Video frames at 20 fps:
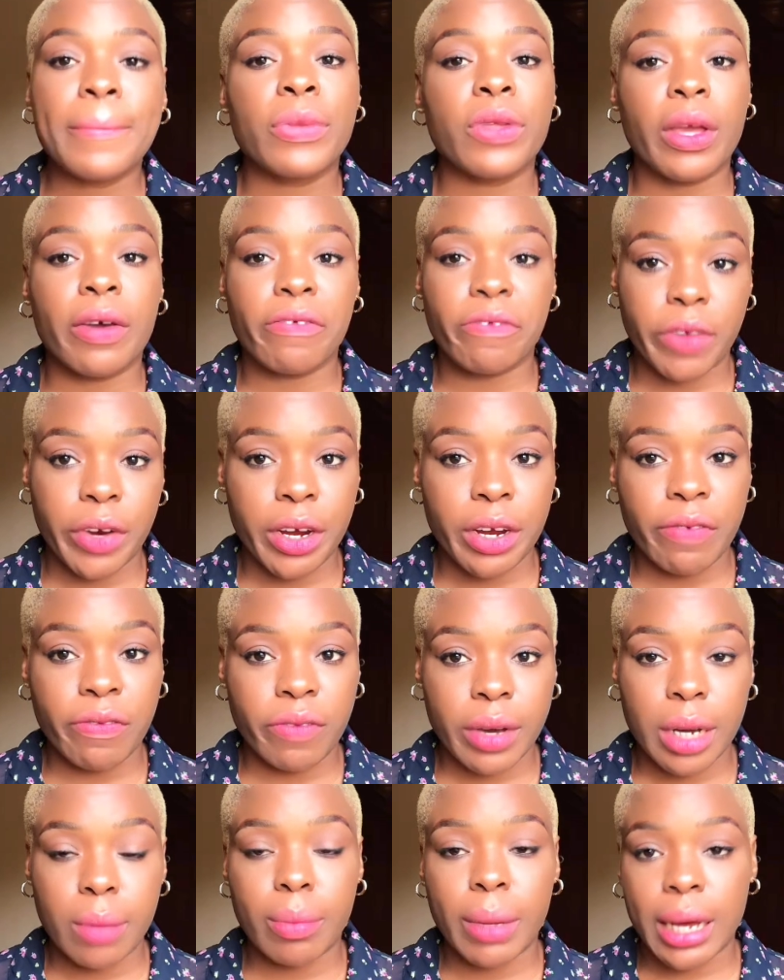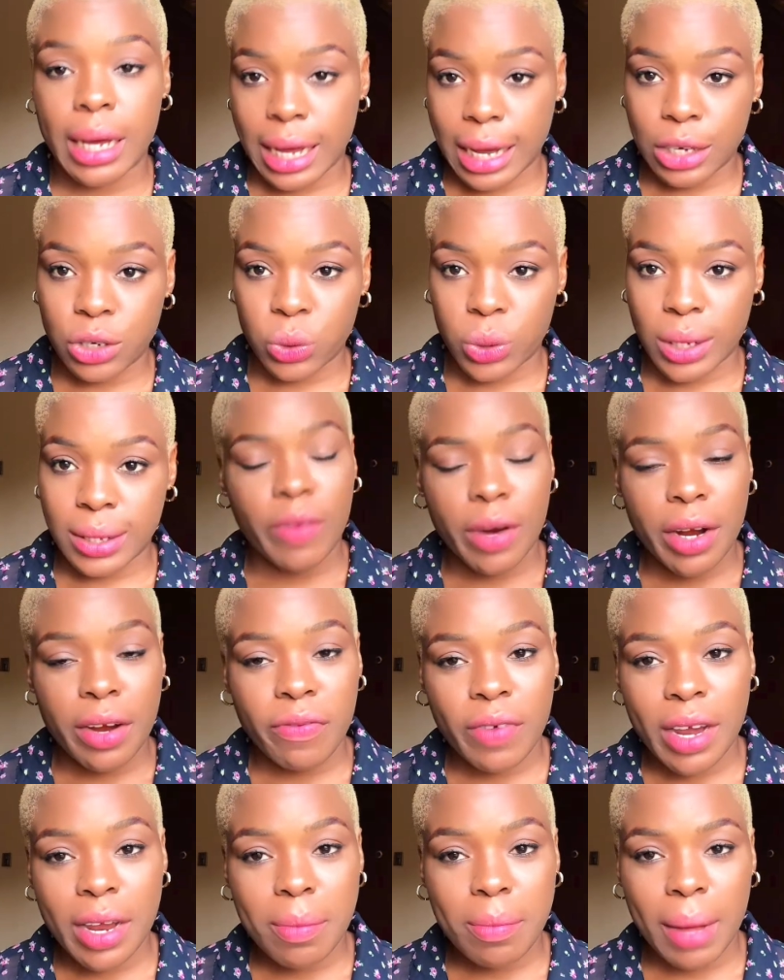and verify my address.
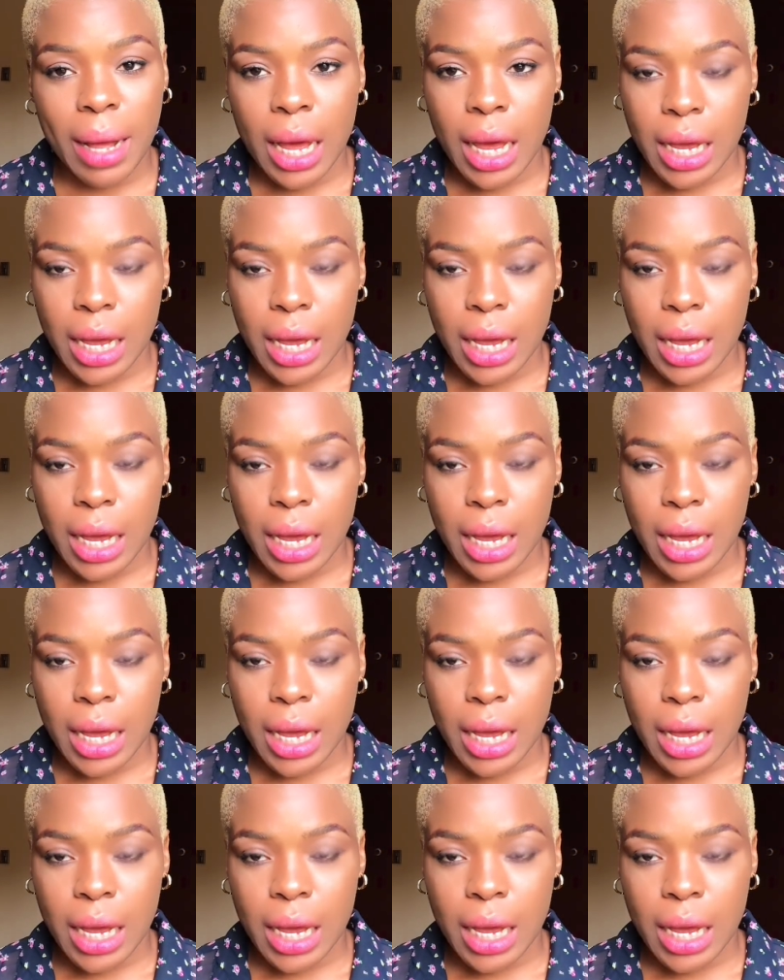Verifying my